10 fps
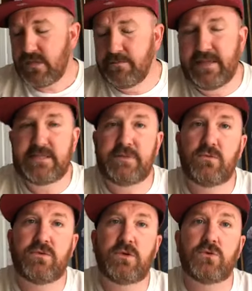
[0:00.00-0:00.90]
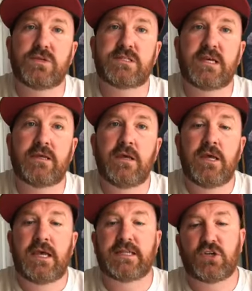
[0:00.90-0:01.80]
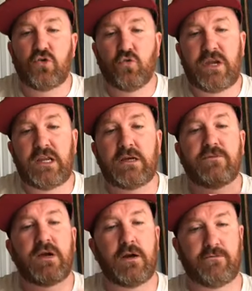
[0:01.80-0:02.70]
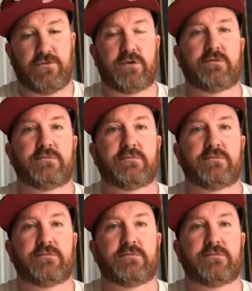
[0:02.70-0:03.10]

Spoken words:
Peace be with you is it's a greeting of comfort.